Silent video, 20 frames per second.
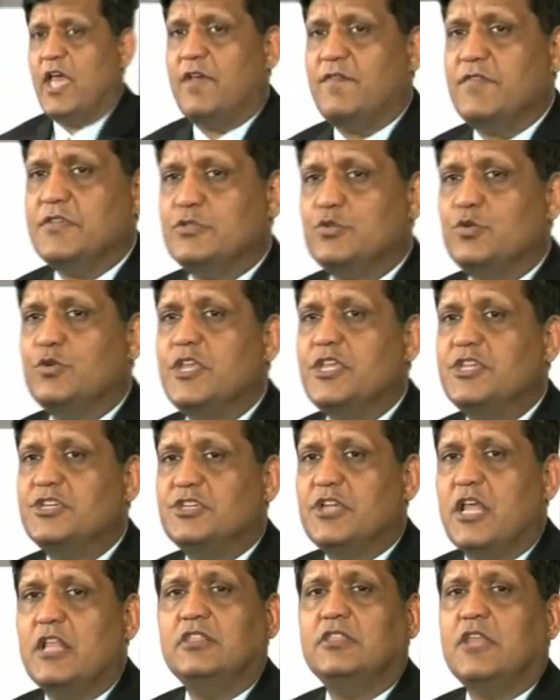have is to
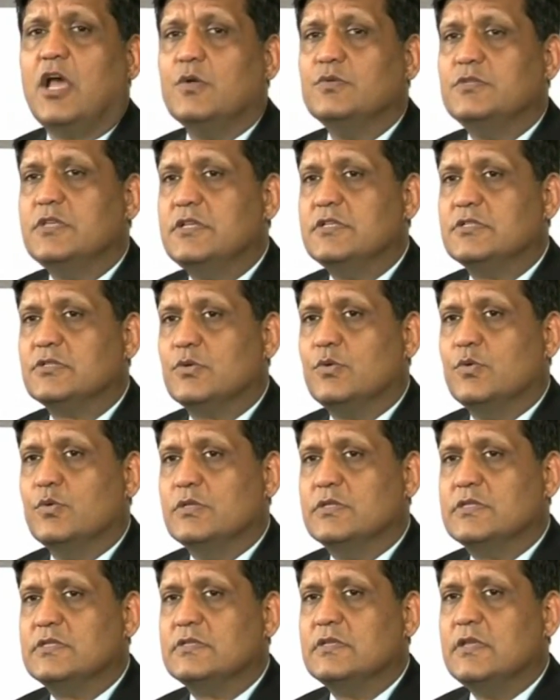reach 10,000
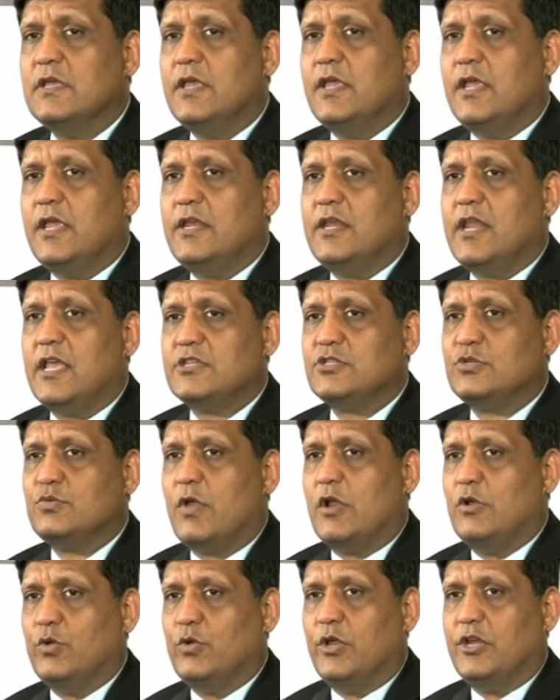schools in next
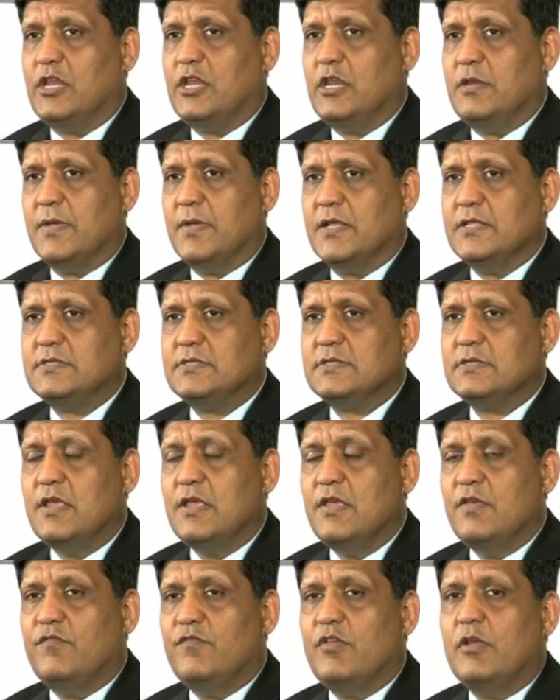12 to 18 months.
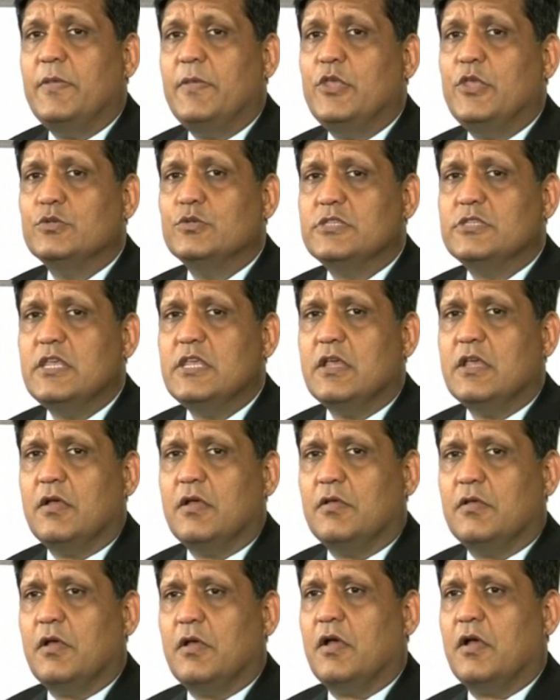We'll be using
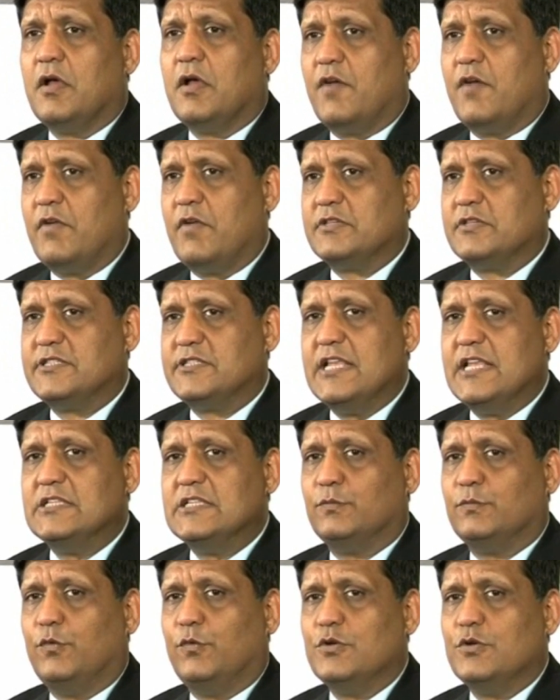uh, our
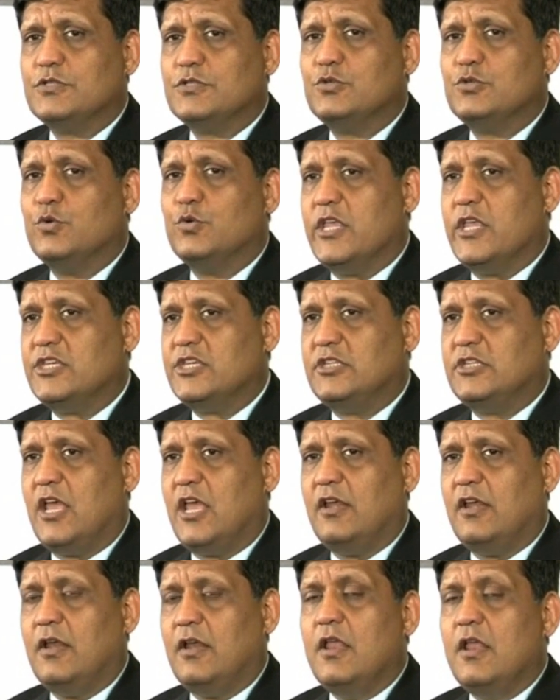sales force to reach
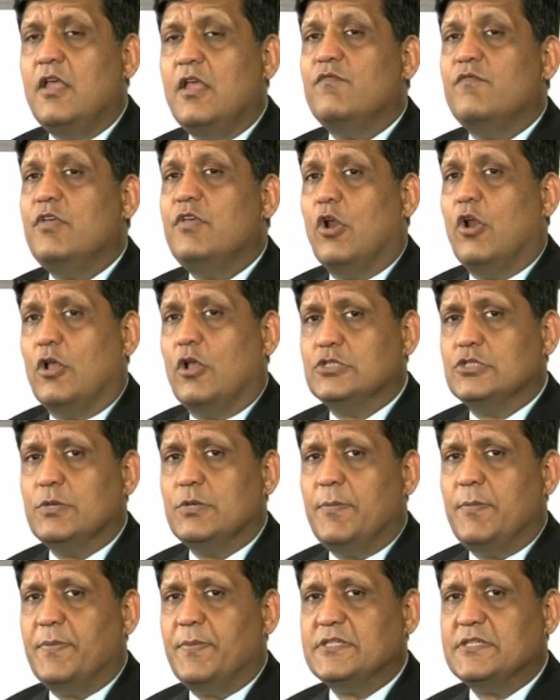that. We'll
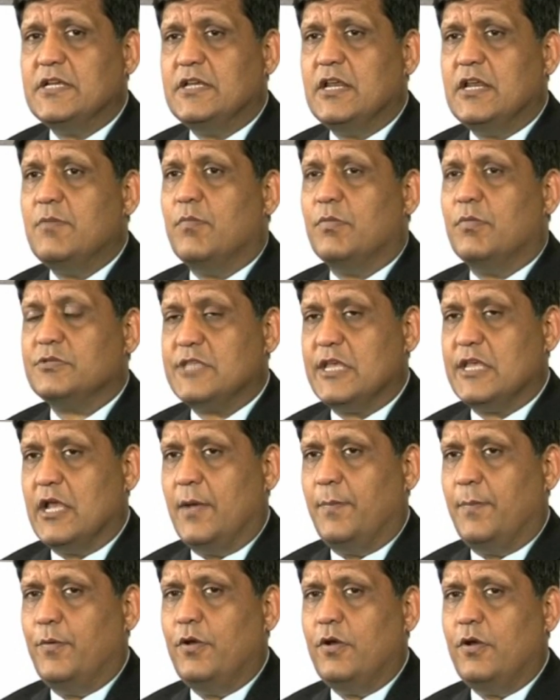also be present in
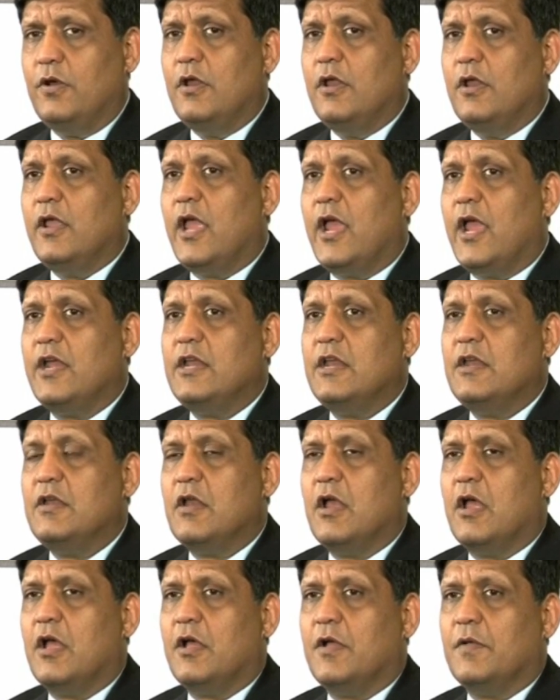Singapore and
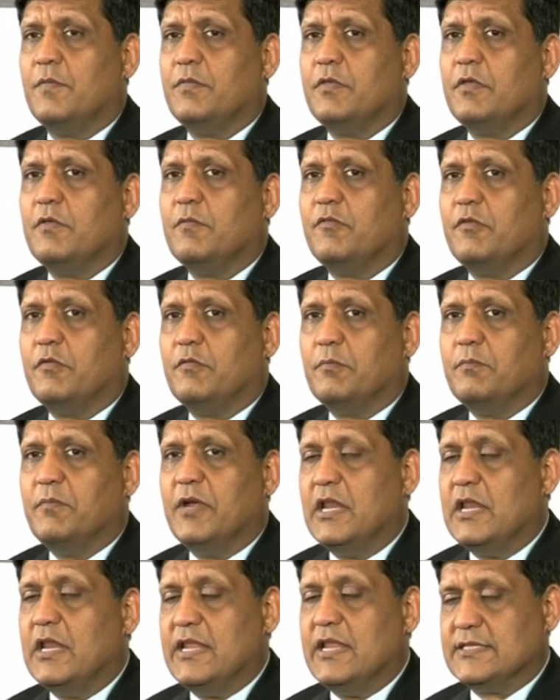in um,
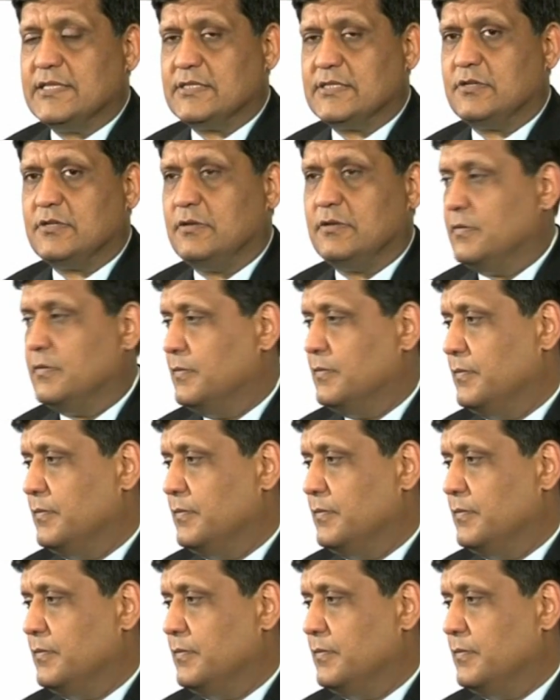Middle East.